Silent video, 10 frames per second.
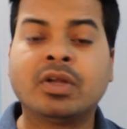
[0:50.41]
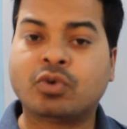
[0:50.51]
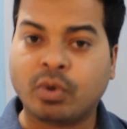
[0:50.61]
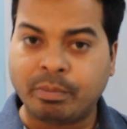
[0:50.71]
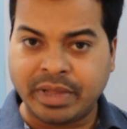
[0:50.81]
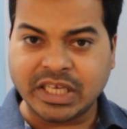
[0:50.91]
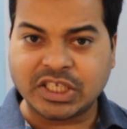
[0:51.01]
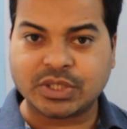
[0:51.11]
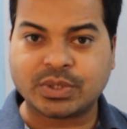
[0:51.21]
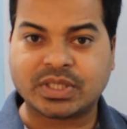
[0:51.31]
to make
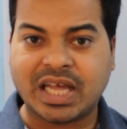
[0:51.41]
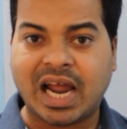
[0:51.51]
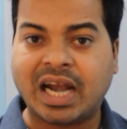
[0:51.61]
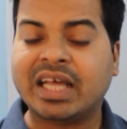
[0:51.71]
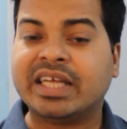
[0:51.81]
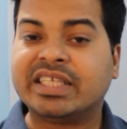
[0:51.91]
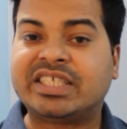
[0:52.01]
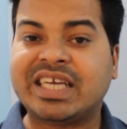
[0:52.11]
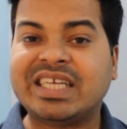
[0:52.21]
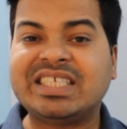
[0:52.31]
sure that
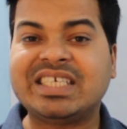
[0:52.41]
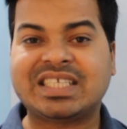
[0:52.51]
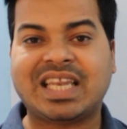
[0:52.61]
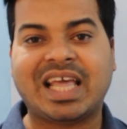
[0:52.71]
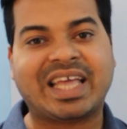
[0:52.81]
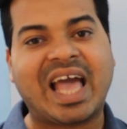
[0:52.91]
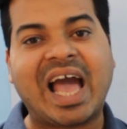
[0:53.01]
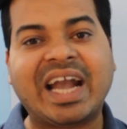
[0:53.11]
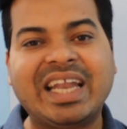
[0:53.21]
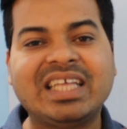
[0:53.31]
changes like
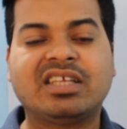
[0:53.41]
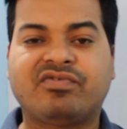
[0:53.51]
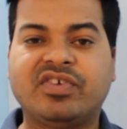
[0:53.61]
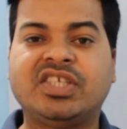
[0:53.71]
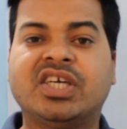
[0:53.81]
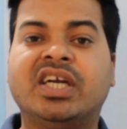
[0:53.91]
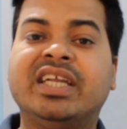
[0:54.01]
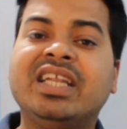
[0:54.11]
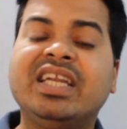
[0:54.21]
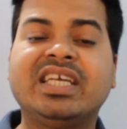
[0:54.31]
adding the feature,
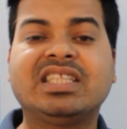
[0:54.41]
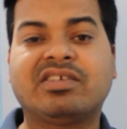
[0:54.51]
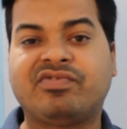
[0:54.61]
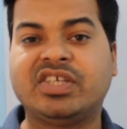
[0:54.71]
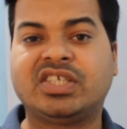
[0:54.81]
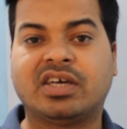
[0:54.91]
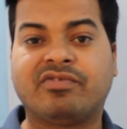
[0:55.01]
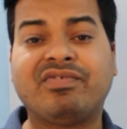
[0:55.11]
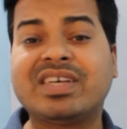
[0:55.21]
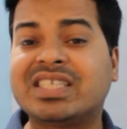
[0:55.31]
deleting the feature,
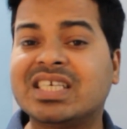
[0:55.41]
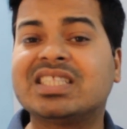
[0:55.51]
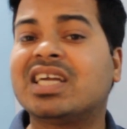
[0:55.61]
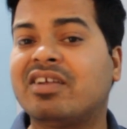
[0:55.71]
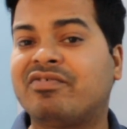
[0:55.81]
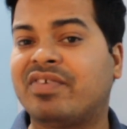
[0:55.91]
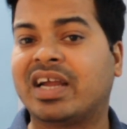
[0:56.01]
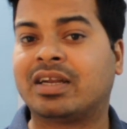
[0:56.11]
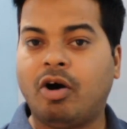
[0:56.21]
fixing the defect,